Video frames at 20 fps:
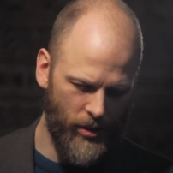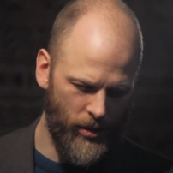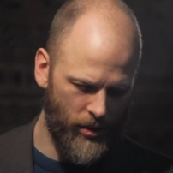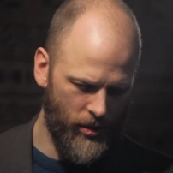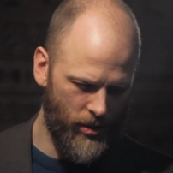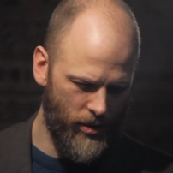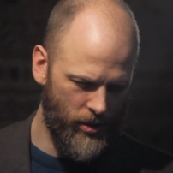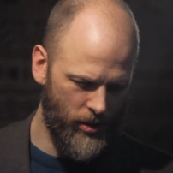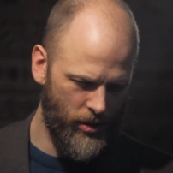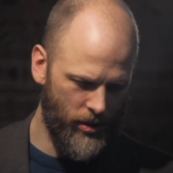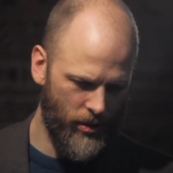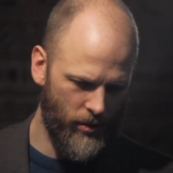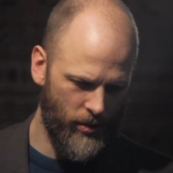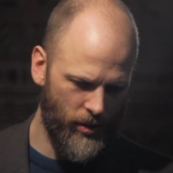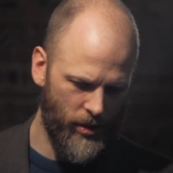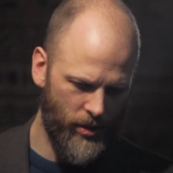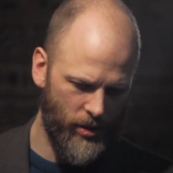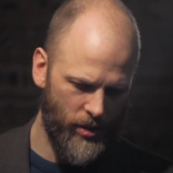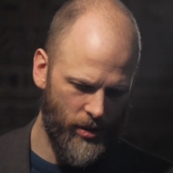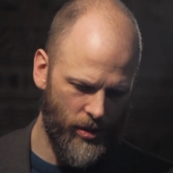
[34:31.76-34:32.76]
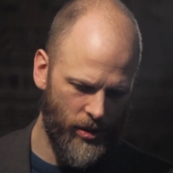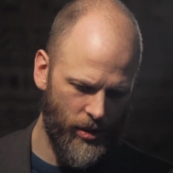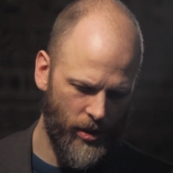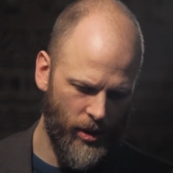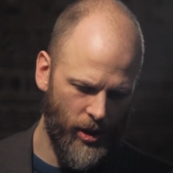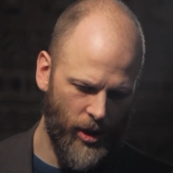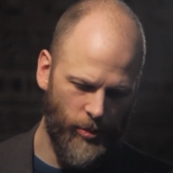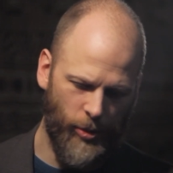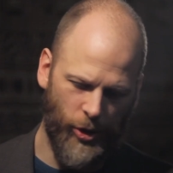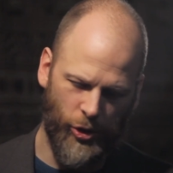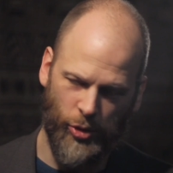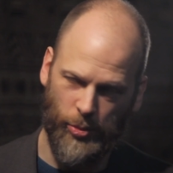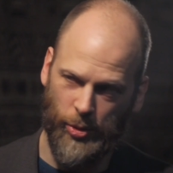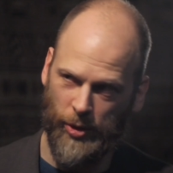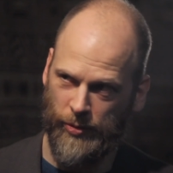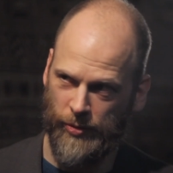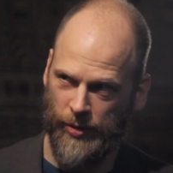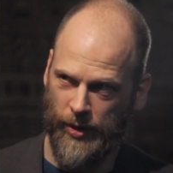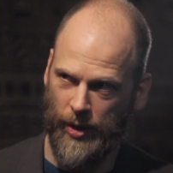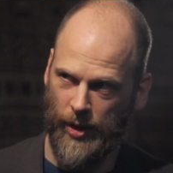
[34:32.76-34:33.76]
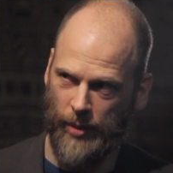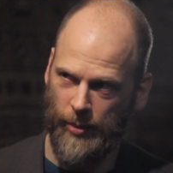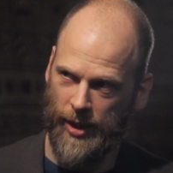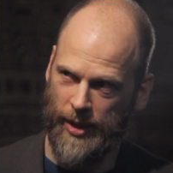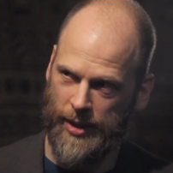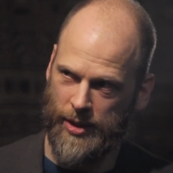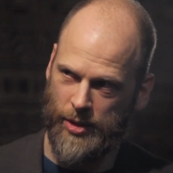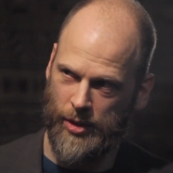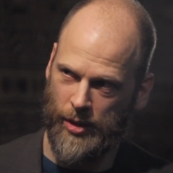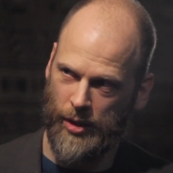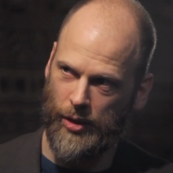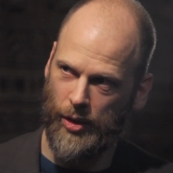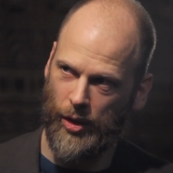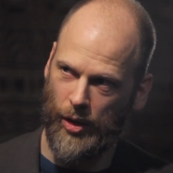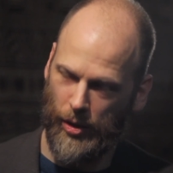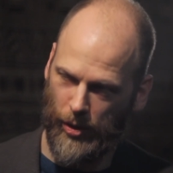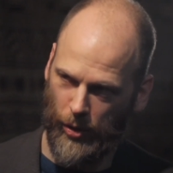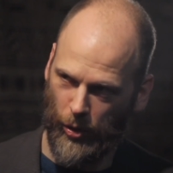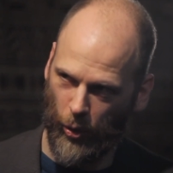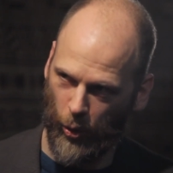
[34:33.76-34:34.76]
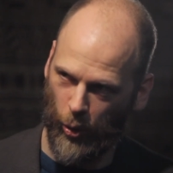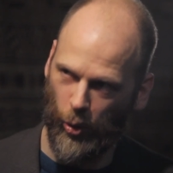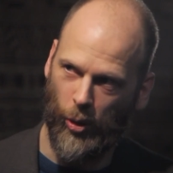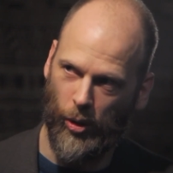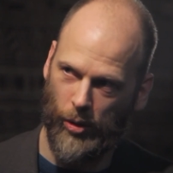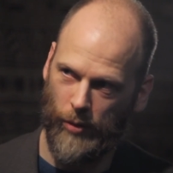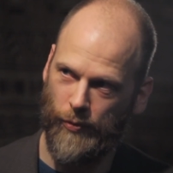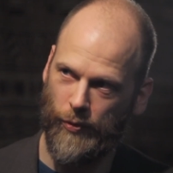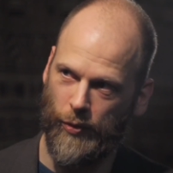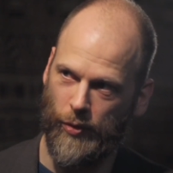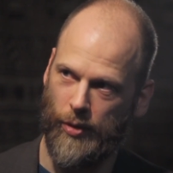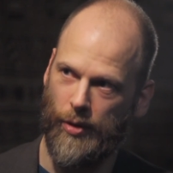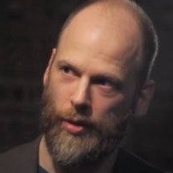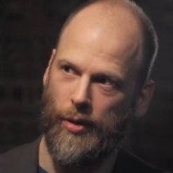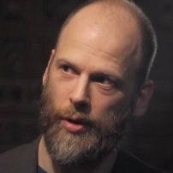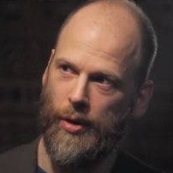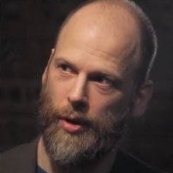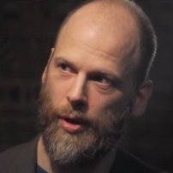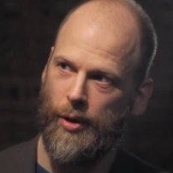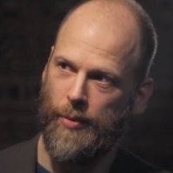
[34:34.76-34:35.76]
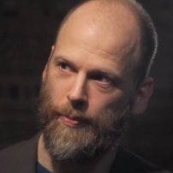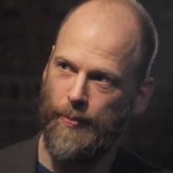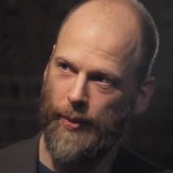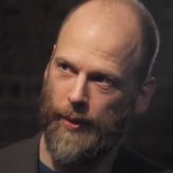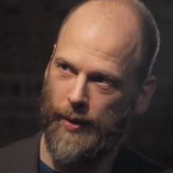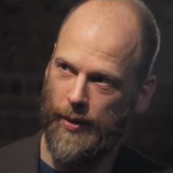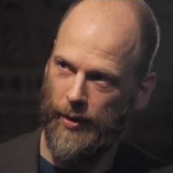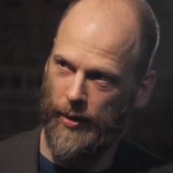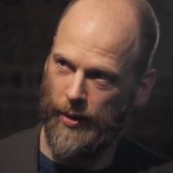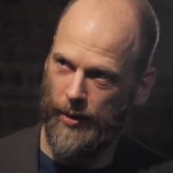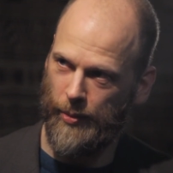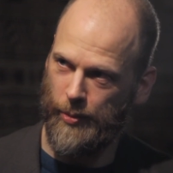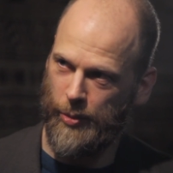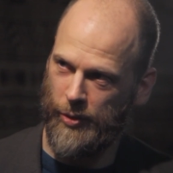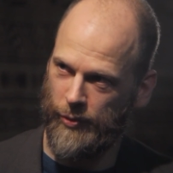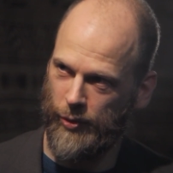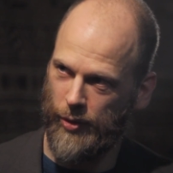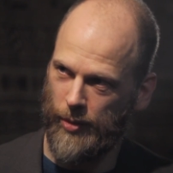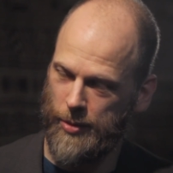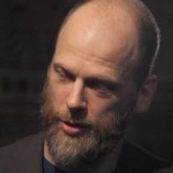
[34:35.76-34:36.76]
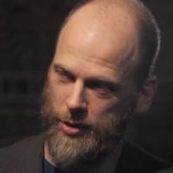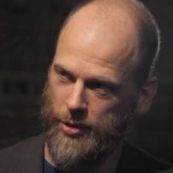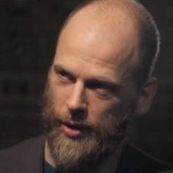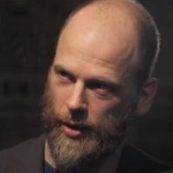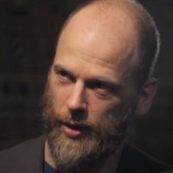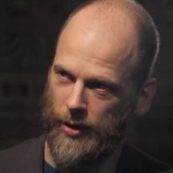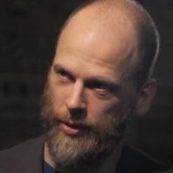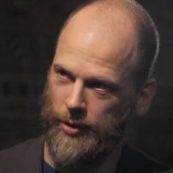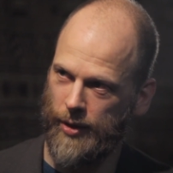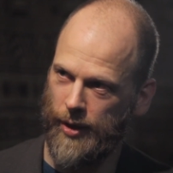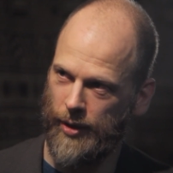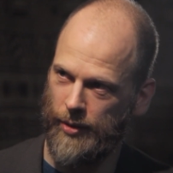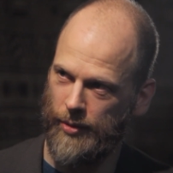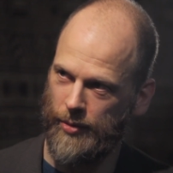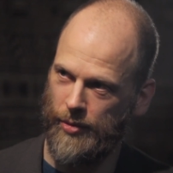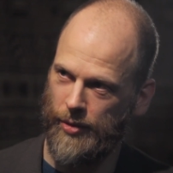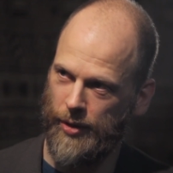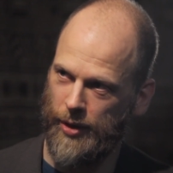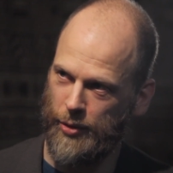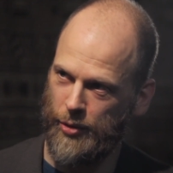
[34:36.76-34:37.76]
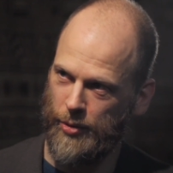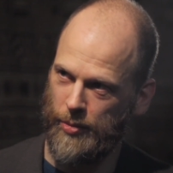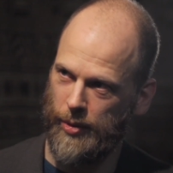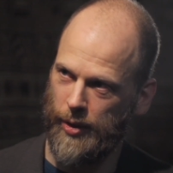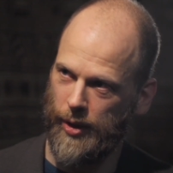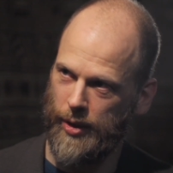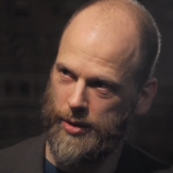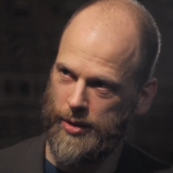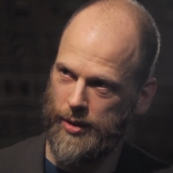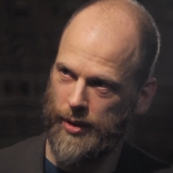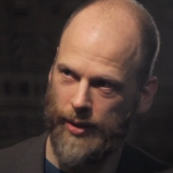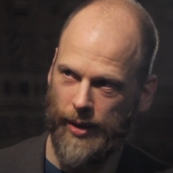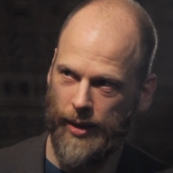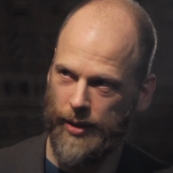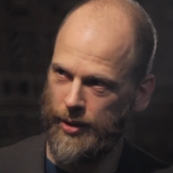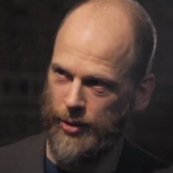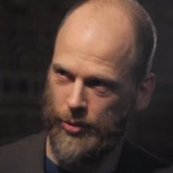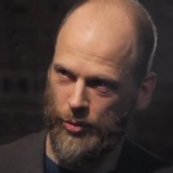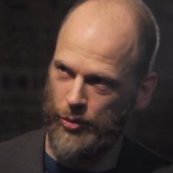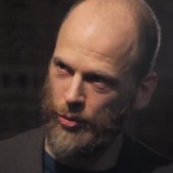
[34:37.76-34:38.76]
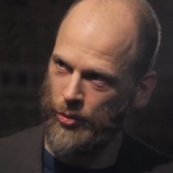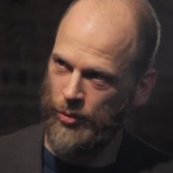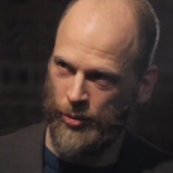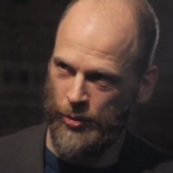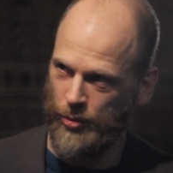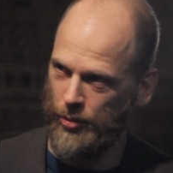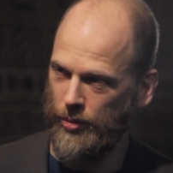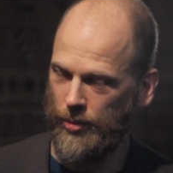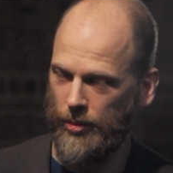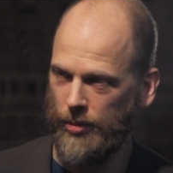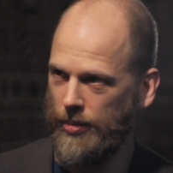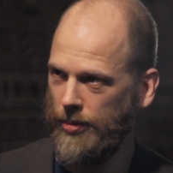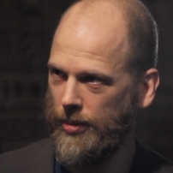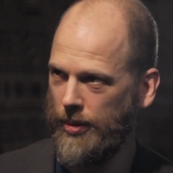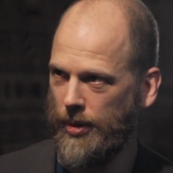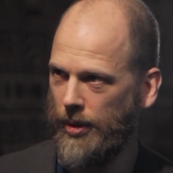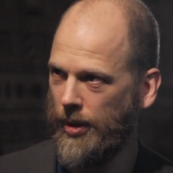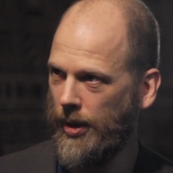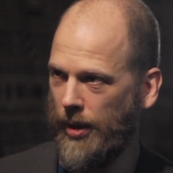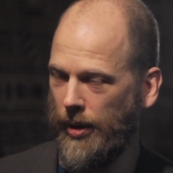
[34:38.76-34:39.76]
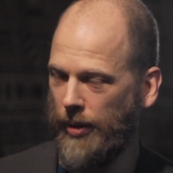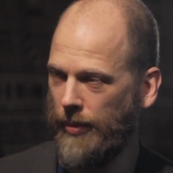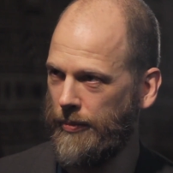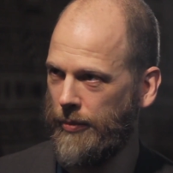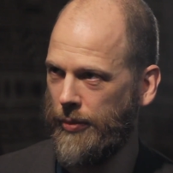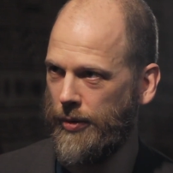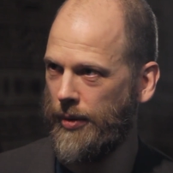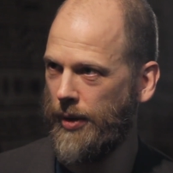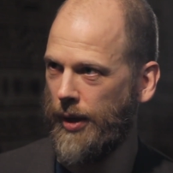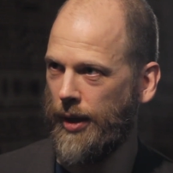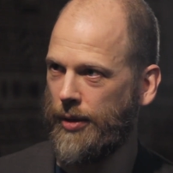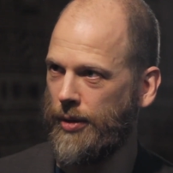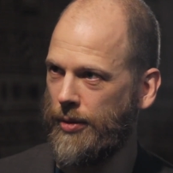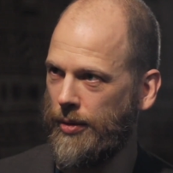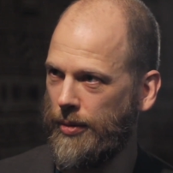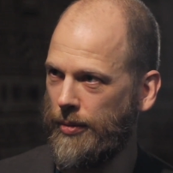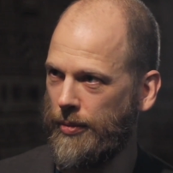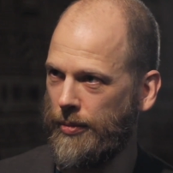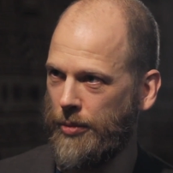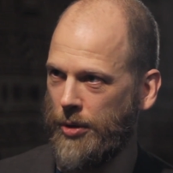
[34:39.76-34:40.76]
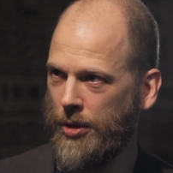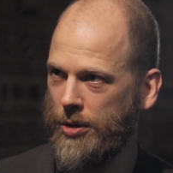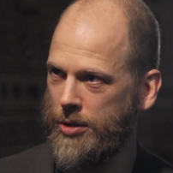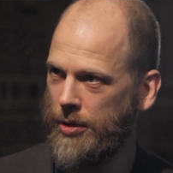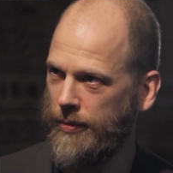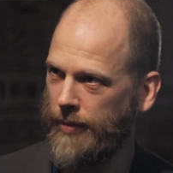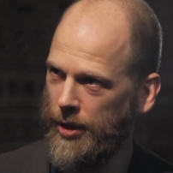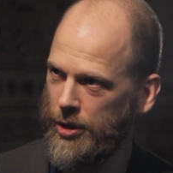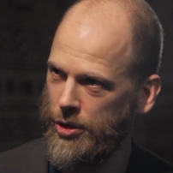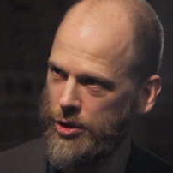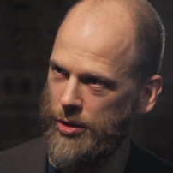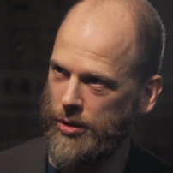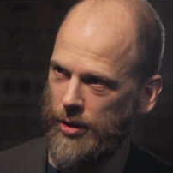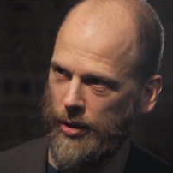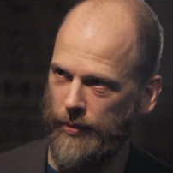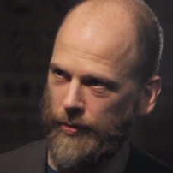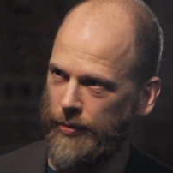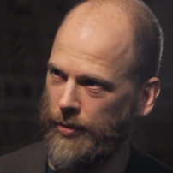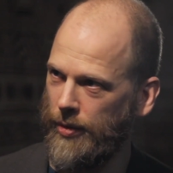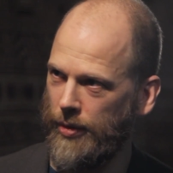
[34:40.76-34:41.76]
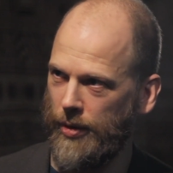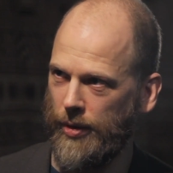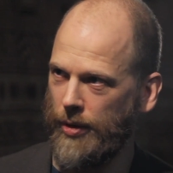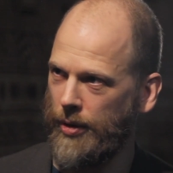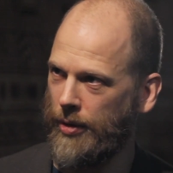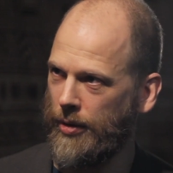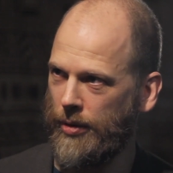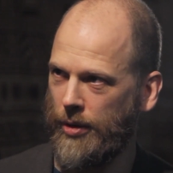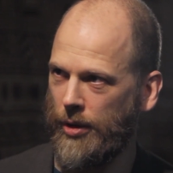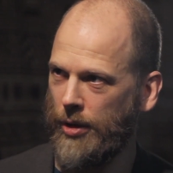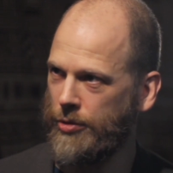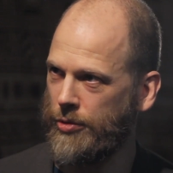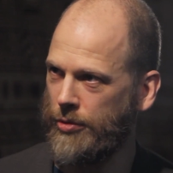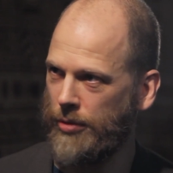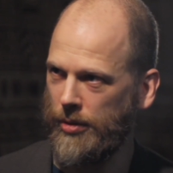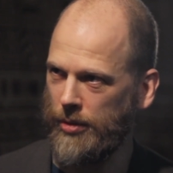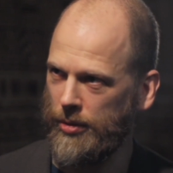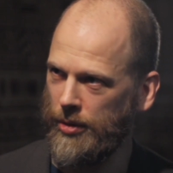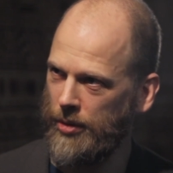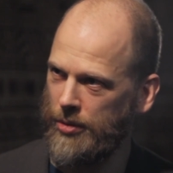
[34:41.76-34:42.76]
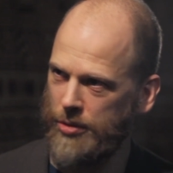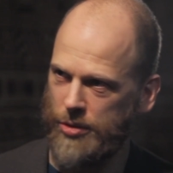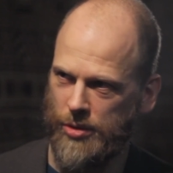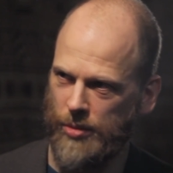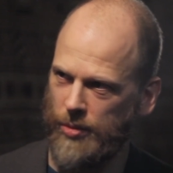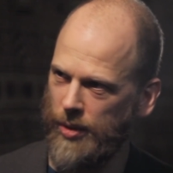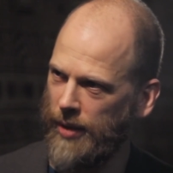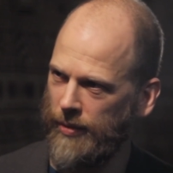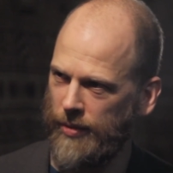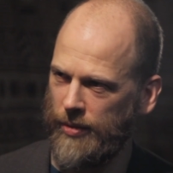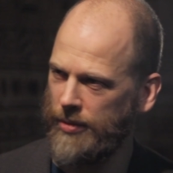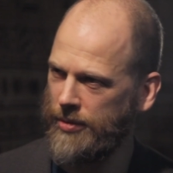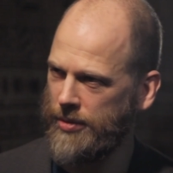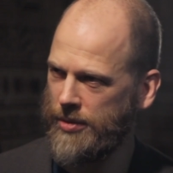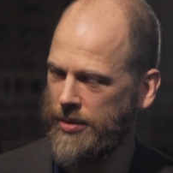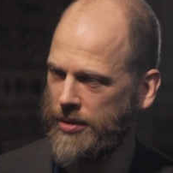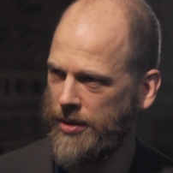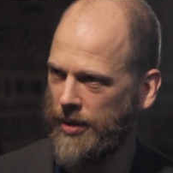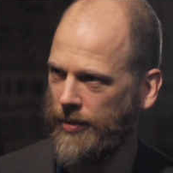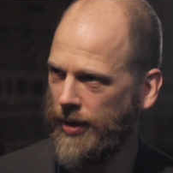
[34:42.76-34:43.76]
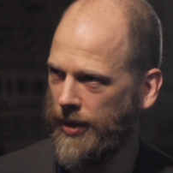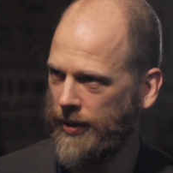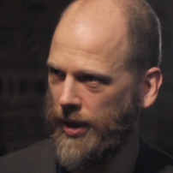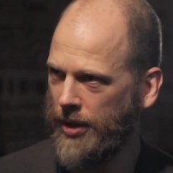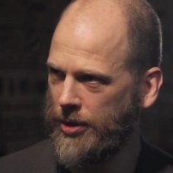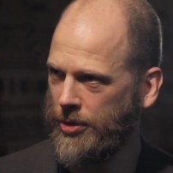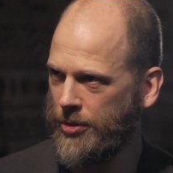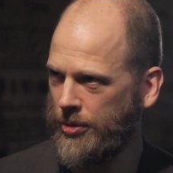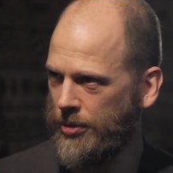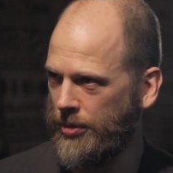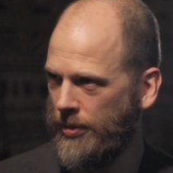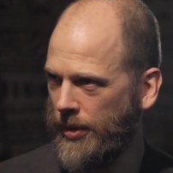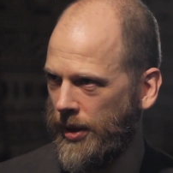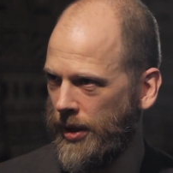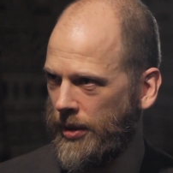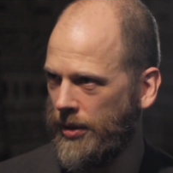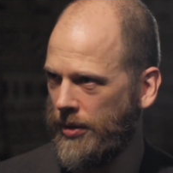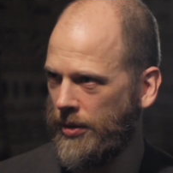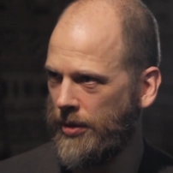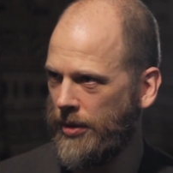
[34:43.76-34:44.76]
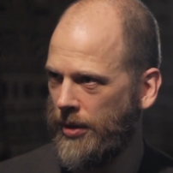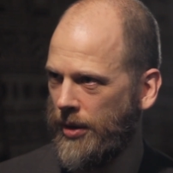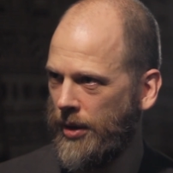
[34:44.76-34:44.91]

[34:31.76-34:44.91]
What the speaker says: Jesus Christ. But to be fair, I mean, it's not all for performance art and theater plays. They do conservation of cultural goods or whatever, stuff like that too, right?